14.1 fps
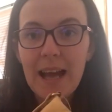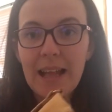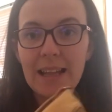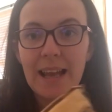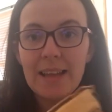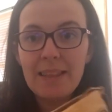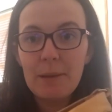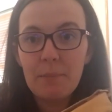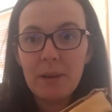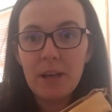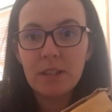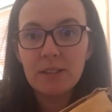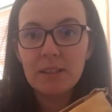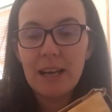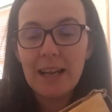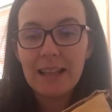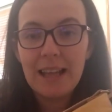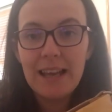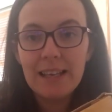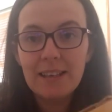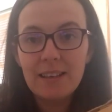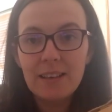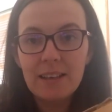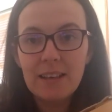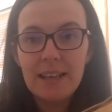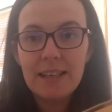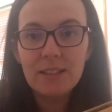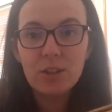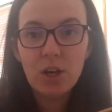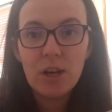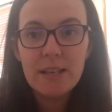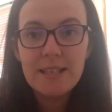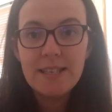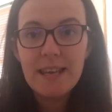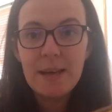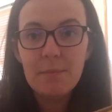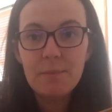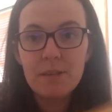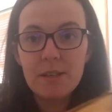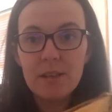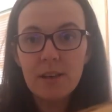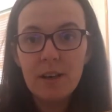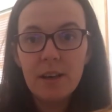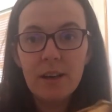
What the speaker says: I like that because I like it's got a zipped